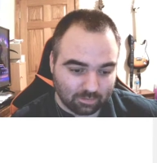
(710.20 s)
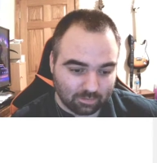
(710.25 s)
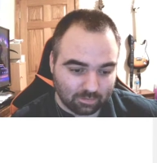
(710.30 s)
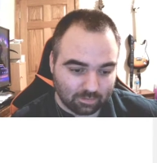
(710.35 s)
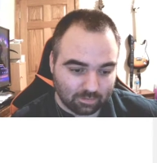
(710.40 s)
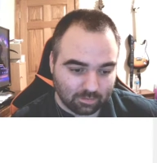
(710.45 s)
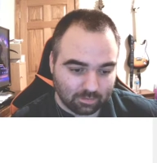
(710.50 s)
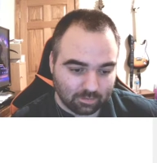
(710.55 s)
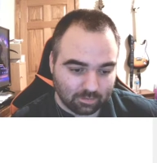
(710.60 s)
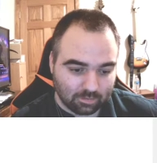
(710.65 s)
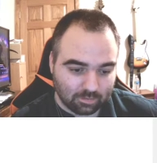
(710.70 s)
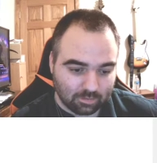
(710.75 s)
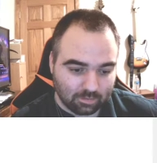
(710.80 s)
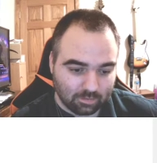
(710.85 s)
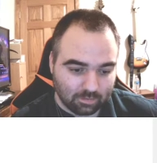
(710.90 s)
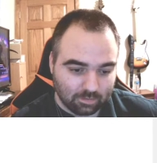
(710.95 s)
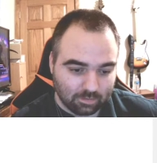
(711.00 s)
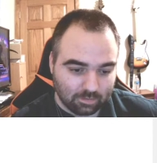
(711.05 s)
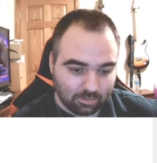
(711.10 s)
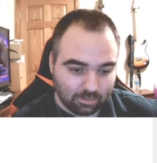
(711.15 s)

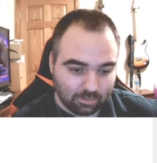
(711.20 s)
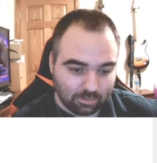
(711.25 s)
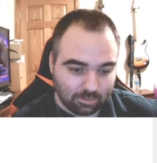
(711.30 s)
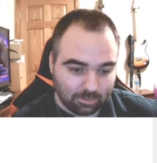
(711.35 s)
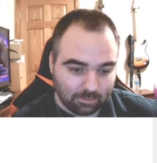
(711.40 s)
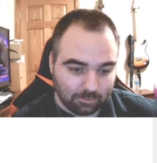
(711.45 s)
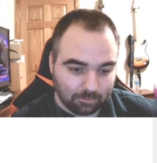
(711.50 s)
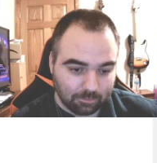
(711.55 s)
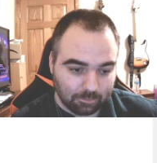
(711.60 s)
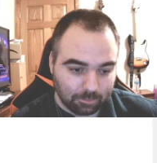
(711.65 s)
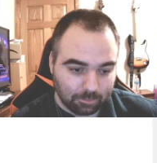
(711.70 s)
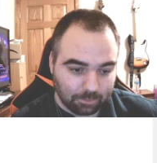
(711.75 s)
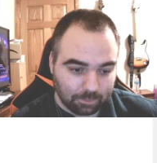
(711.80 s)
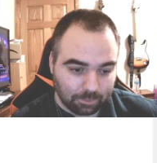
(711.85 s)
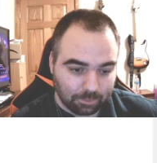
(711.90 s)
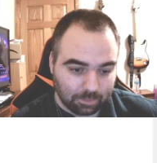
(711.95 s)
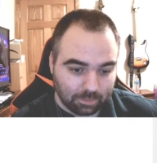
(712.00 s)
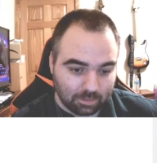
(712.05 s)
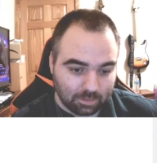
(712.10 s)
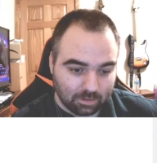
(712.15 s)

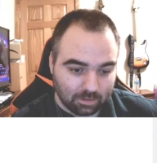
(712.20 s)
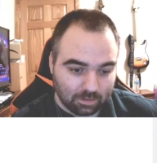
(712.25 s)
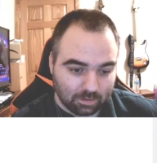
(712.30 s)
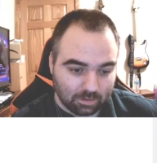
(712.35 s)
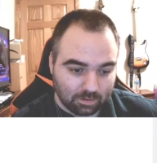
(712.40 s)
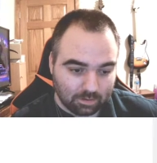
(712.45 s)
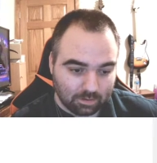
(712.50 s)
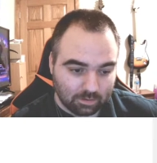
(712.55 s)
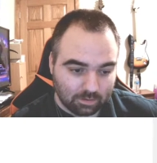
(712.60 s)
No one is speaking in this clip.